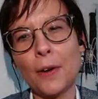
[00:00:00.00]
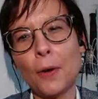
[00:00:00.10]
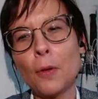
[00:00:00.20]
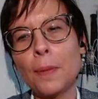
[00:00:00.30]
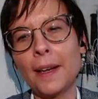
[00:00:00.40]

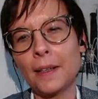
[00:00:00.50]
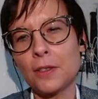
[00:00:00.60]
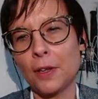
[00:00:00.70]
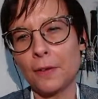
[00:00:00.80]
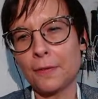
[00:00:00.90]
a whole
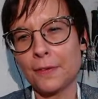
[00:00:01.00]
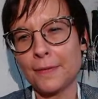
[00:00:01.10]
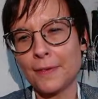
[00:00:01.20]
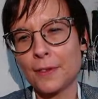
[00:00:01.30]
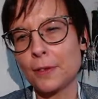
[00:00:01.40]
package of
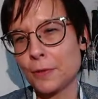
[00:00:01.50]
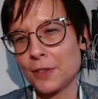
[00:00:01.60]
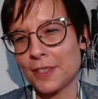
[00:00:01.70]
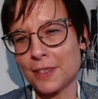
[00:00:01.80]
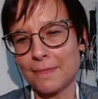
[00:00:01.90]

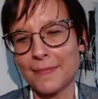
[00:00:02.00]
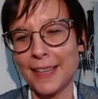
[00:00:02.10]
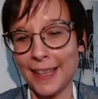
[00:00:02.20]
solutions.